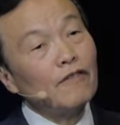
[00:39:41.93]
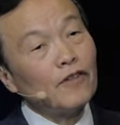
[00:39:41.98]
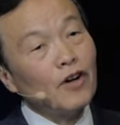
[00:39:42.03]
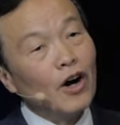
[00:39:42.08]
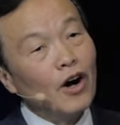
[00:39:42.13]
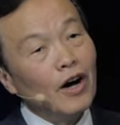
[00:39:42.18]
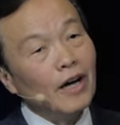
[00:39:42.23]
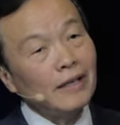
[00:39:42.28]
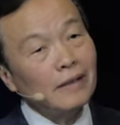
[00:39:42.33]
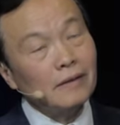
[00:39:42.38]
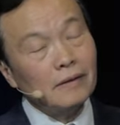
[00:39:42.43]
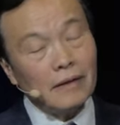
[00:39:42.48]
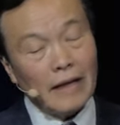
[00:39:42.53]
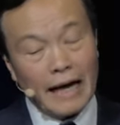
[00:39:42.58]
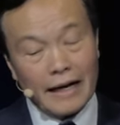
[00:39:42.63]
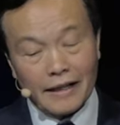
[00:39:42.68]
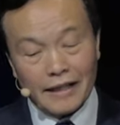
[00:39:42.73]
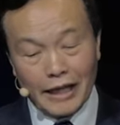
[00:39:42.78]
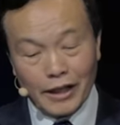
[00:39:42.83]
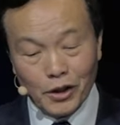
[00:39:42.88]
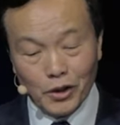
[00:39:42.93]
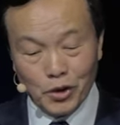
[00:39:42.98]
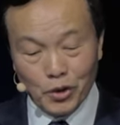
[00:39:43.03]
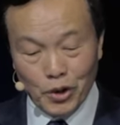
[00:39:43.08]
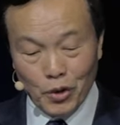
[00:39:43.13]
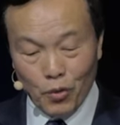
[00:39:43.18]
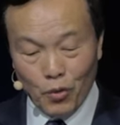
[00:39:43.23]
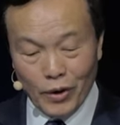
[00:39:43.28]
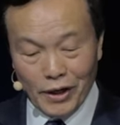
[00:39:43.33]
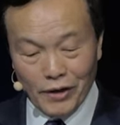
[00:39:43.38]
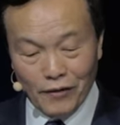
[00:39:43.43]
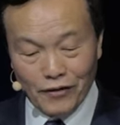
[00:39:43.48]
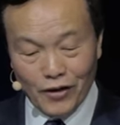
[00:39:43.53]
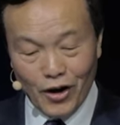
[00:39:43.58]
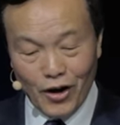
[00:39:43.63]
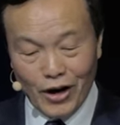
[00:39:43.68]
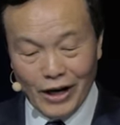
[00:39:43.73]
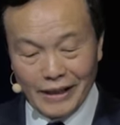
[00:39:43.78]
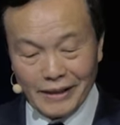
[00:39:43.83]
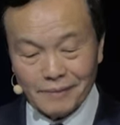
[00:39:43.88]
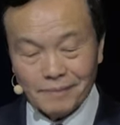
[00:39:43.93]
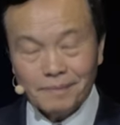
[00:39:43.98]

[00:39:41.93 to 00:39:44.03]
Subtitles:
God and get into the Word of God.